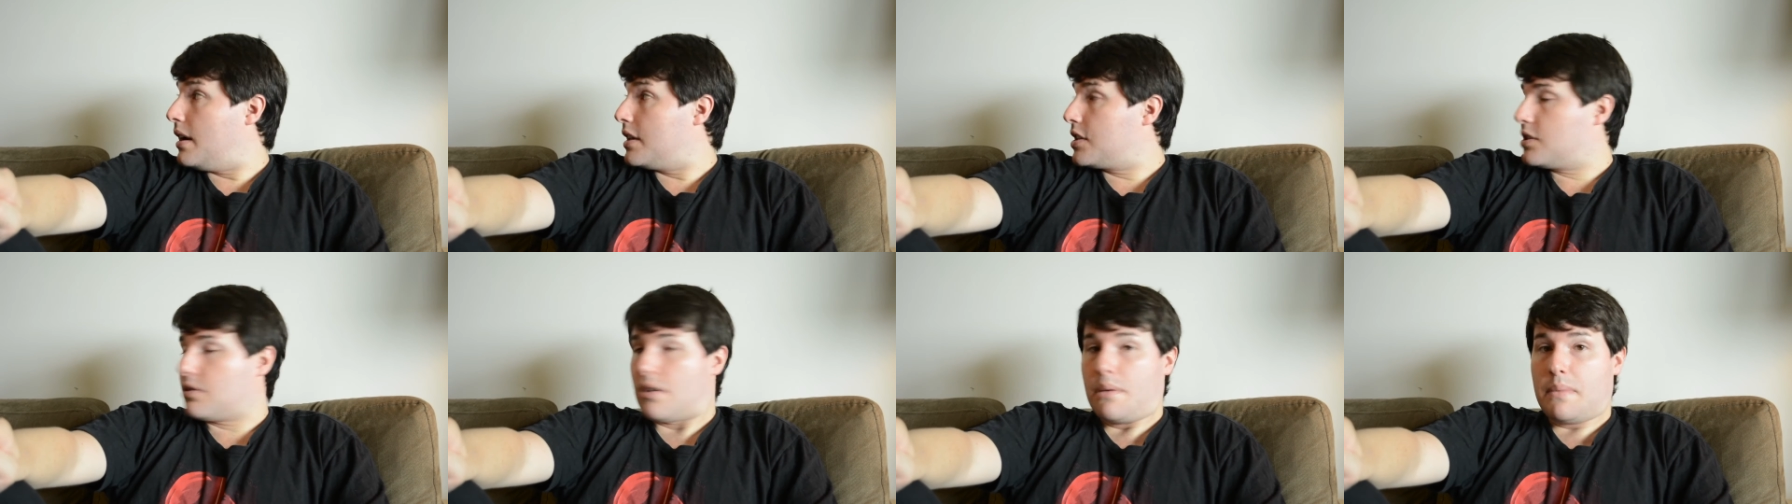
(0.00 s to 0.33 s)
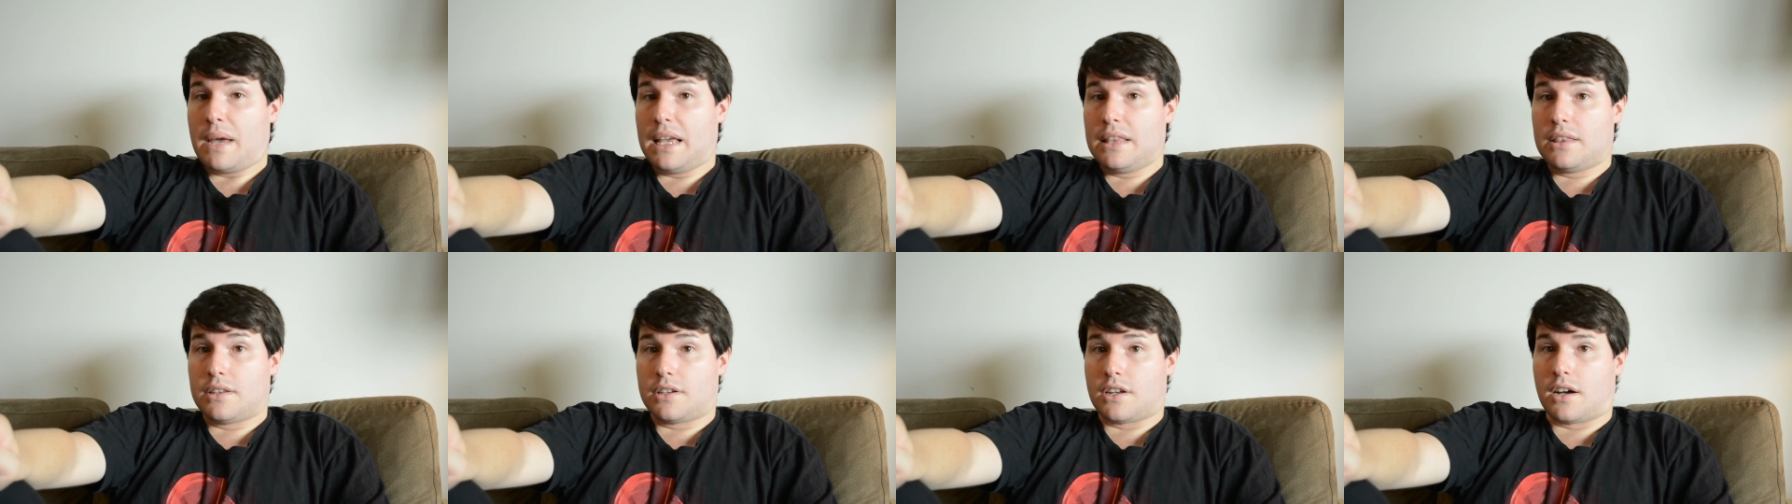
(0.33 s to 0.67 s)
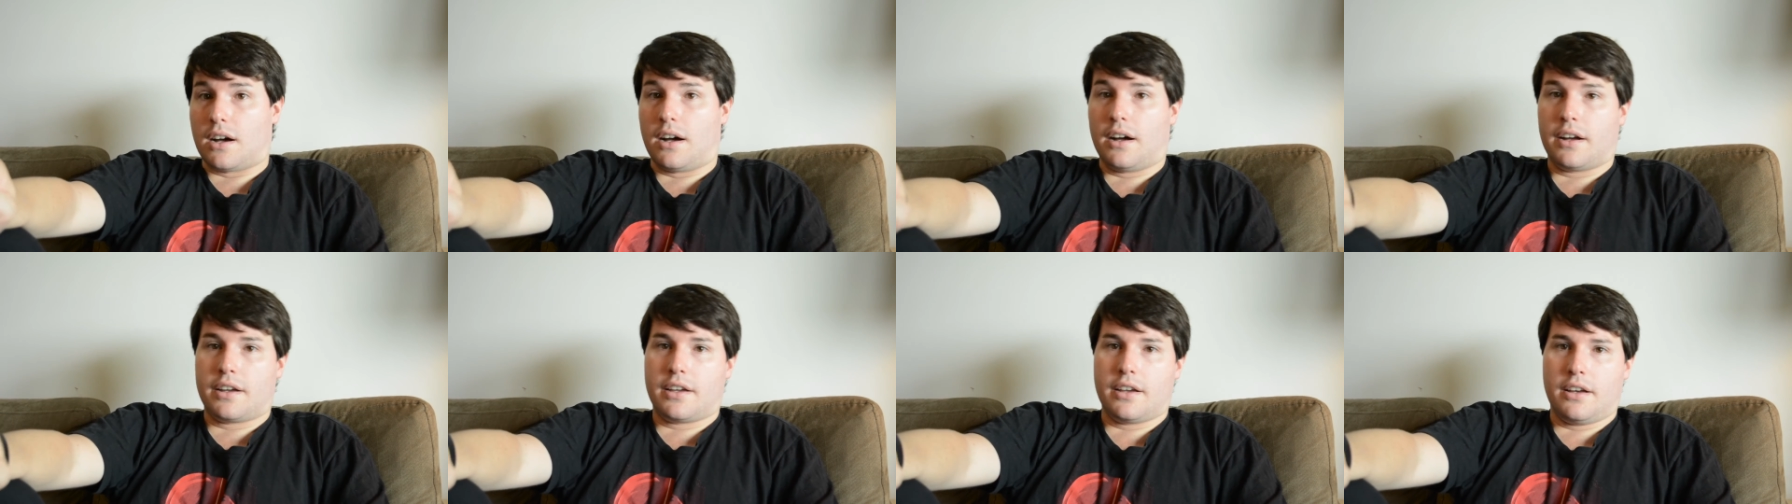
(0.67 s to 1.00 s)
So I made the
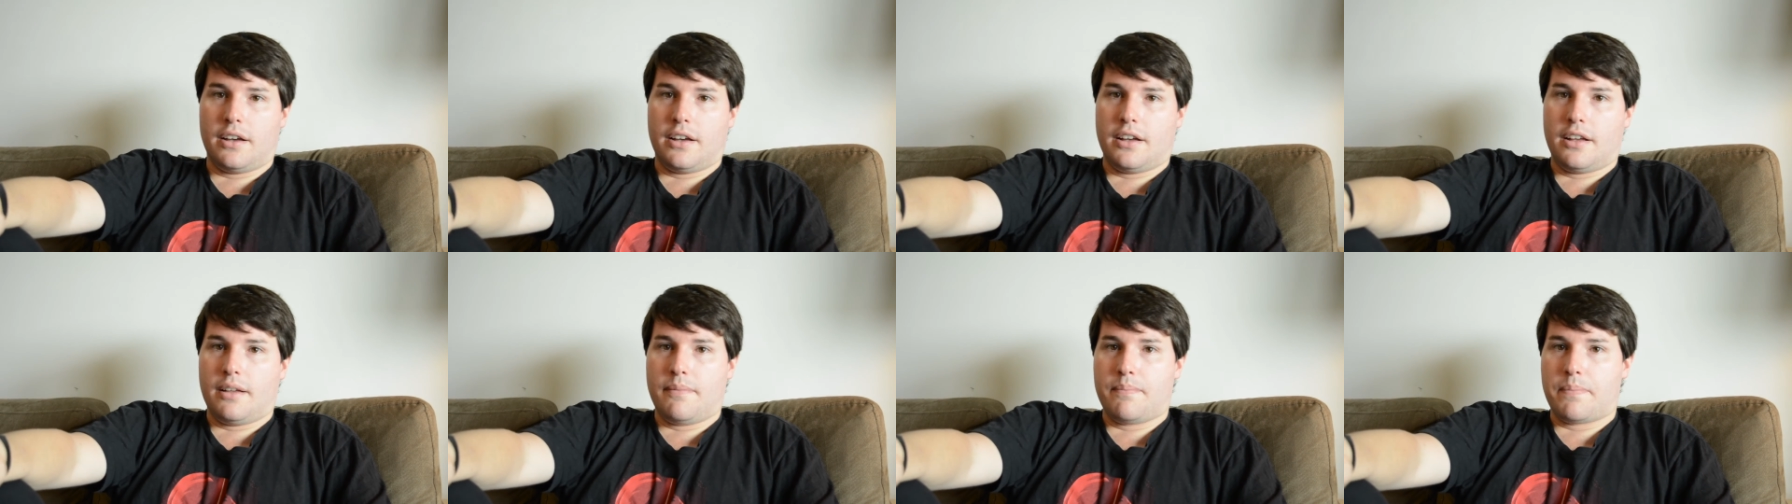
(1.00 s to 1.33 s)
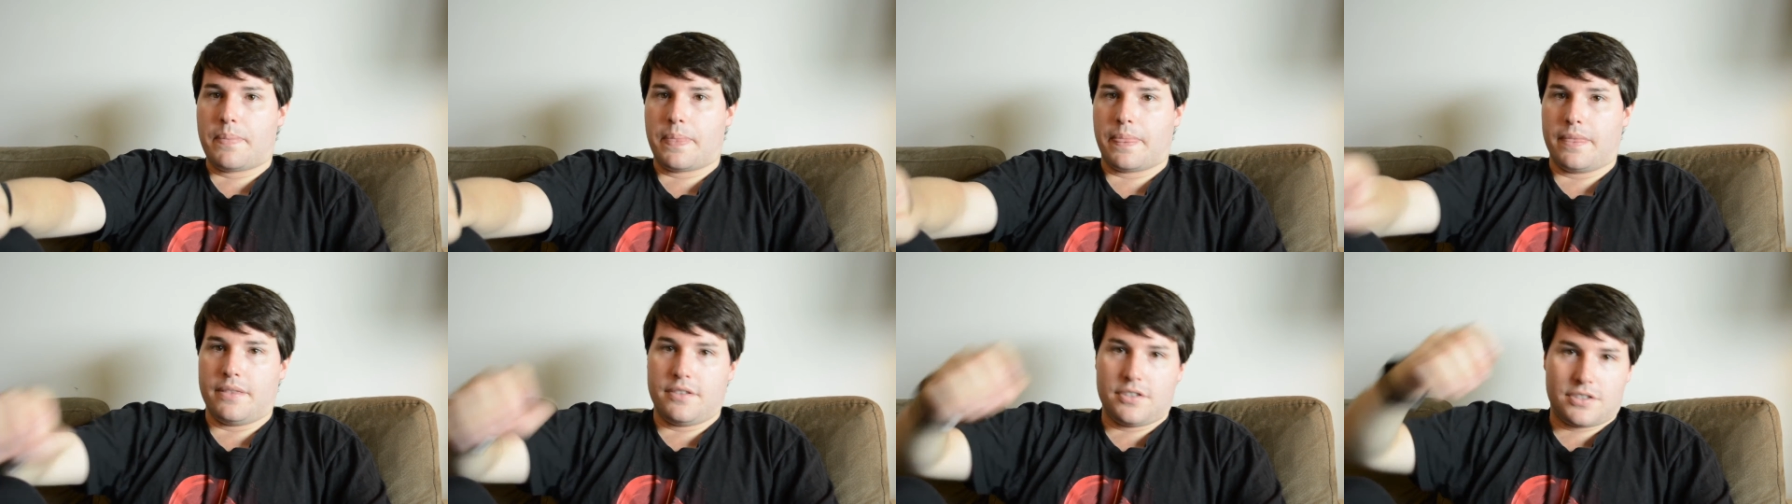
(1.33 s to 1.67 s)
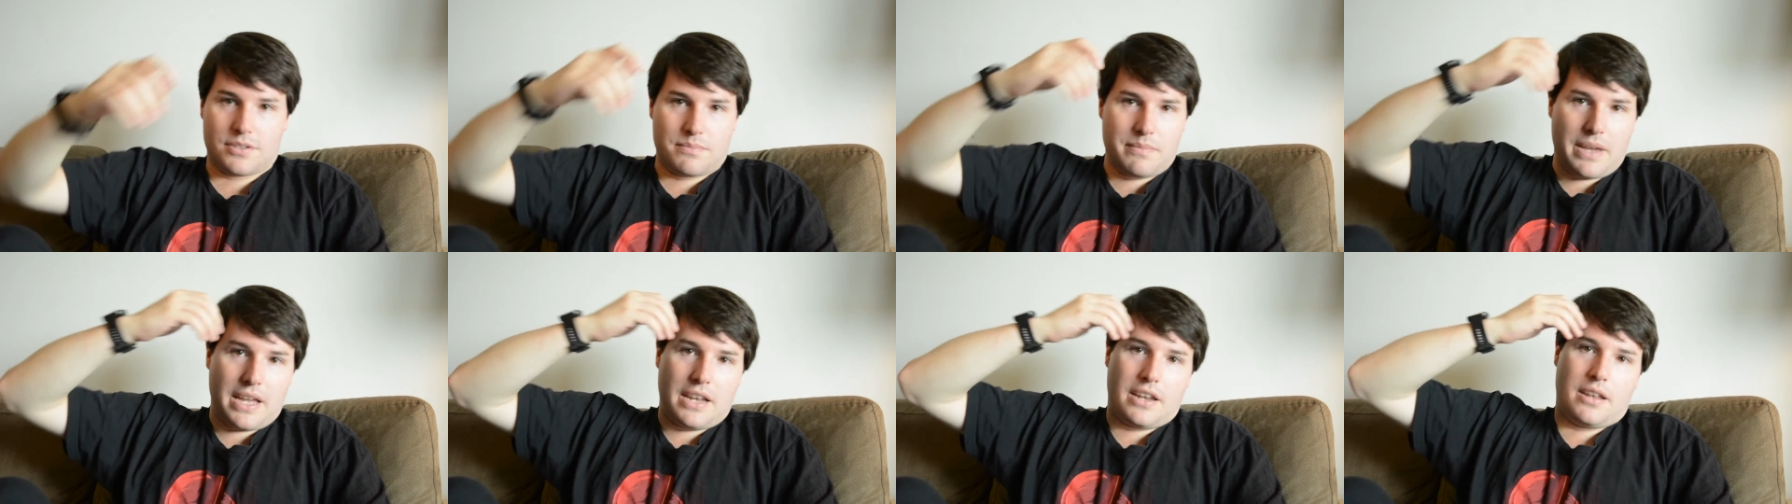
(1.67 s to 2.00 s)
doc.
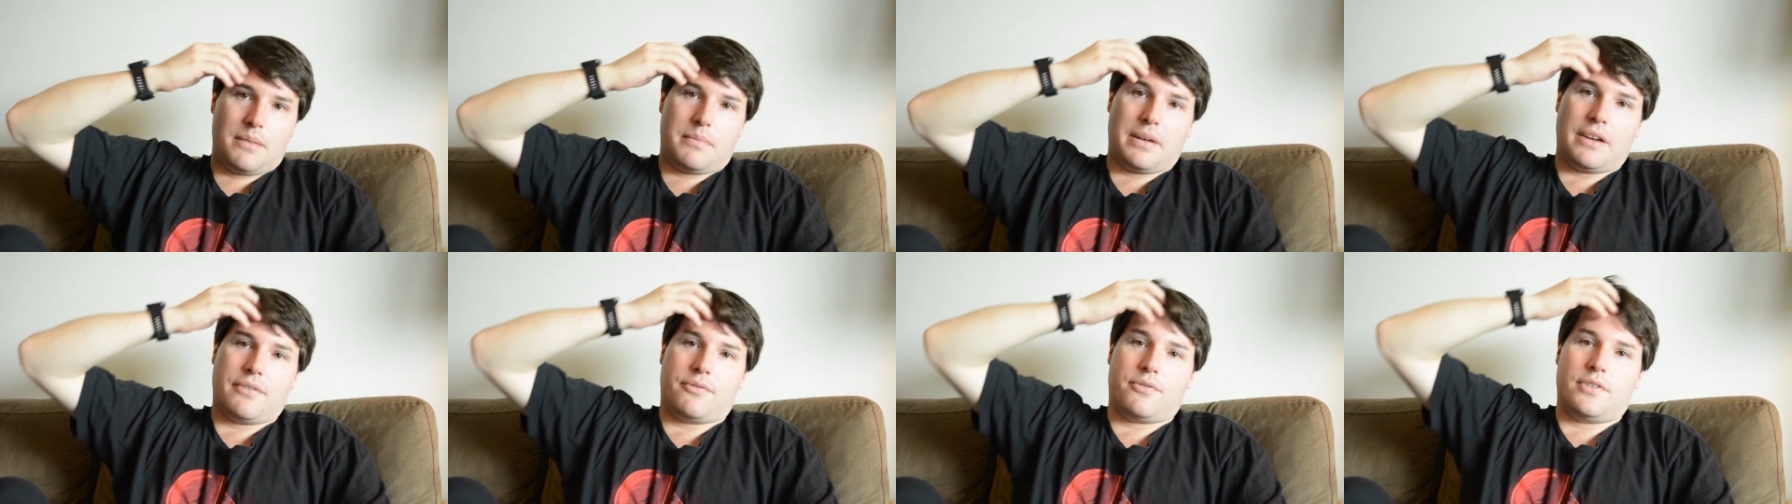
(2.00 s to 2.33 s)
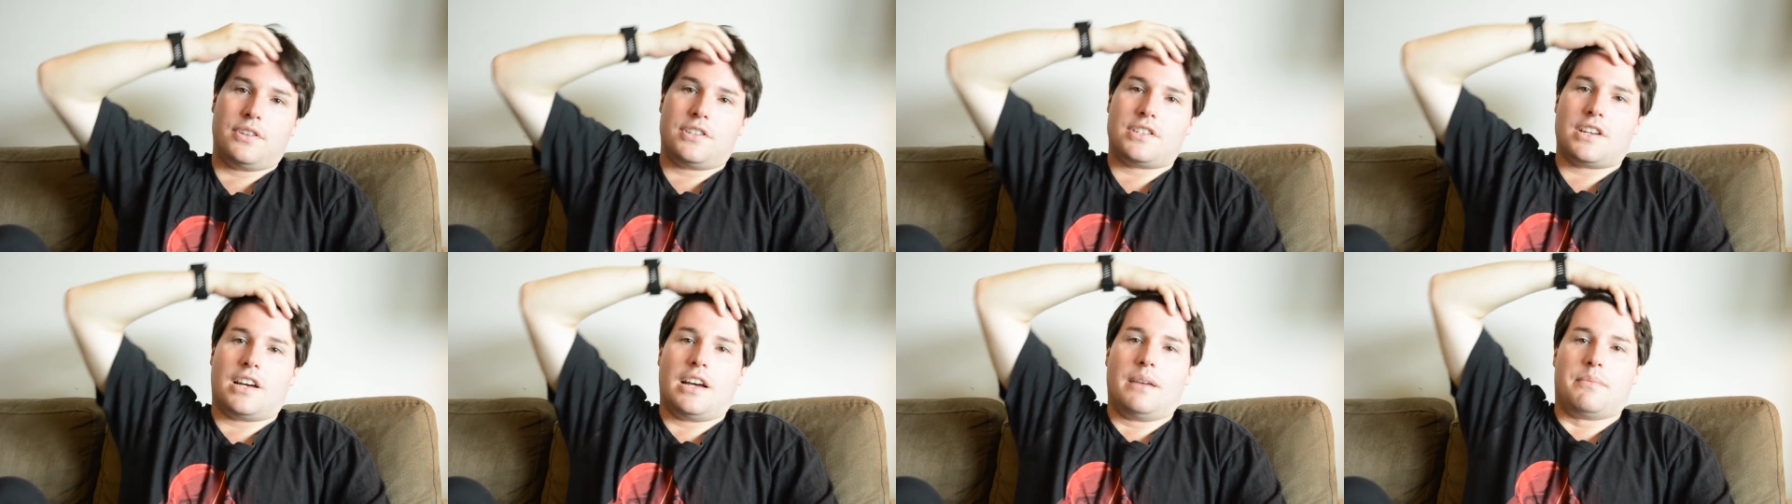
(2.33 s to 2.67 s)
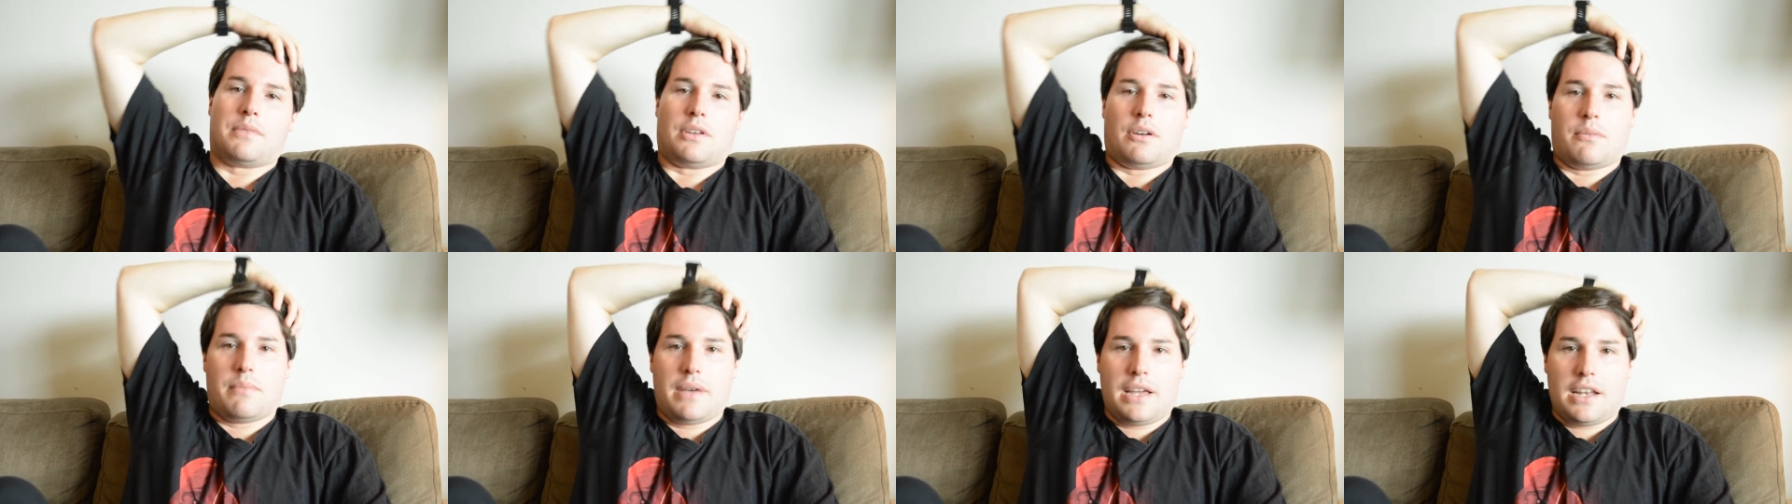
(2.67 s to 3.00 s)
Just made it in my free
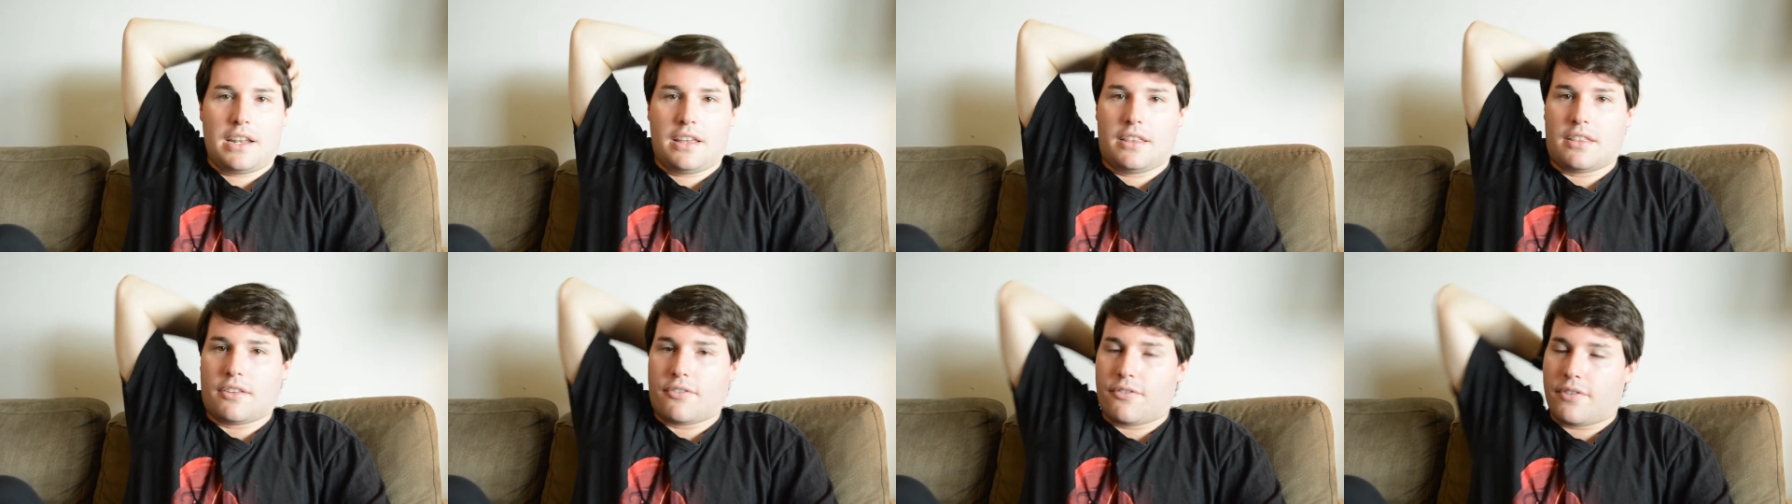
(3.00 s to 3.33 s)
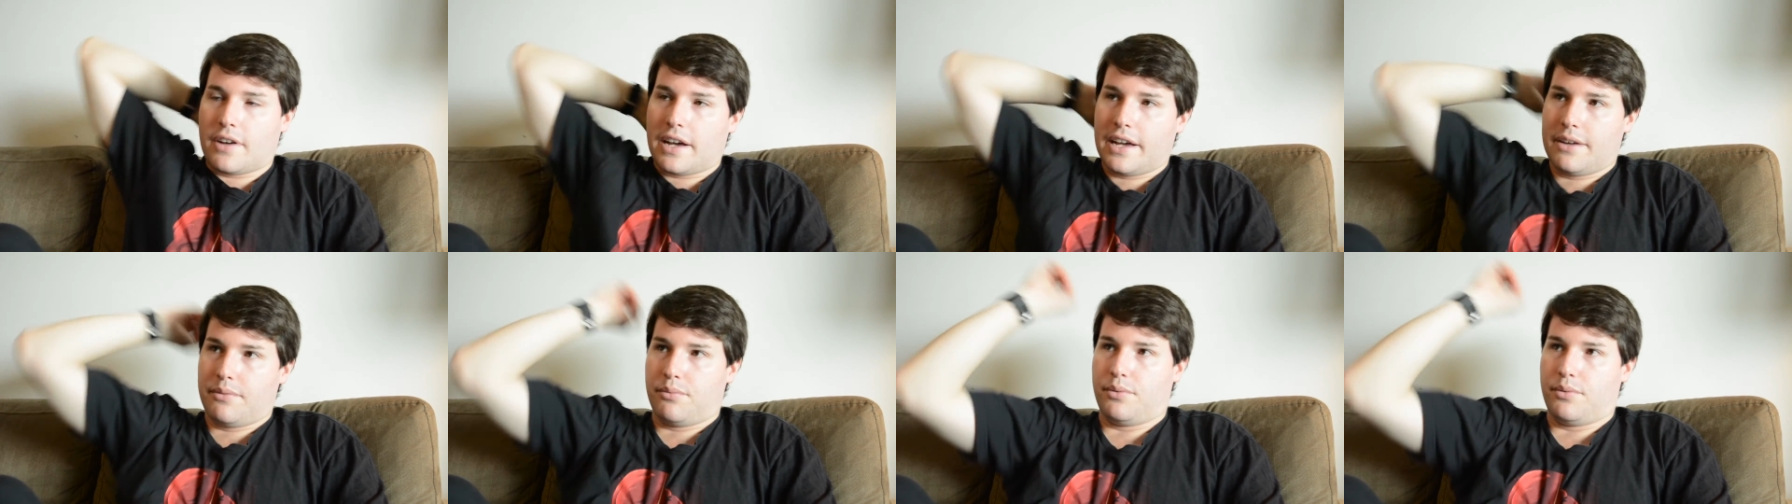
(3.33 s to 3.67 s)
time, though. Made it in the 5